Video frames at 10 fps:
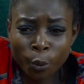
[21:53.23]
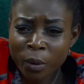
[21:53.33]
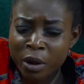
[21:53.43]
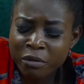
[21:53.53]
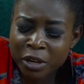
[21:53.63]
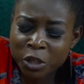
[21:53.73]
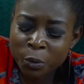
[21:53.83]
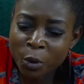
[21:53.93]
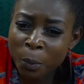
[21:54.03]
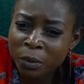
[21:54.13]
We were raised
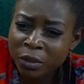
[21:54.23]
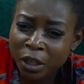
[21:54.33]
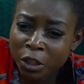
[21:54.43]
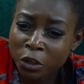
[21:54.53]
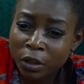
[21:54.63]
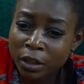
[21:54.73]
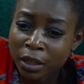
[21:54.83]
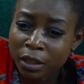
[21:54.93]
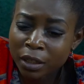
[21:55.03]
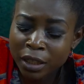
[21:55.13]
to be open to each
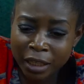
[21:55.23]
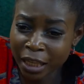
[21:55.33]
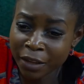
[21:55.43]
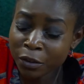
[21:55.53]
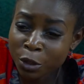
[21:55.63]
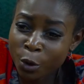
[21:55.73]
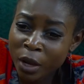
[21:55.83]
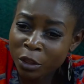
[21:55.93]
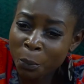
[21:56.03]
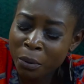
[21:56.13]
other, even though
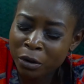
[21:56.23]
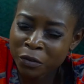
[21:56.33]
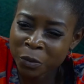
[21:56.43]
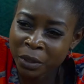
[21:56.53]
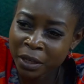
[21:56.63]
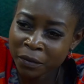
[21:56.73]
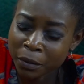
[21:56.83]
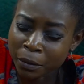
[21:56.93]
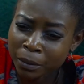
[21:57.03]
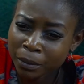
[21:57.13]
we are not proud of his
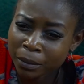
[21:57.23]
behavior.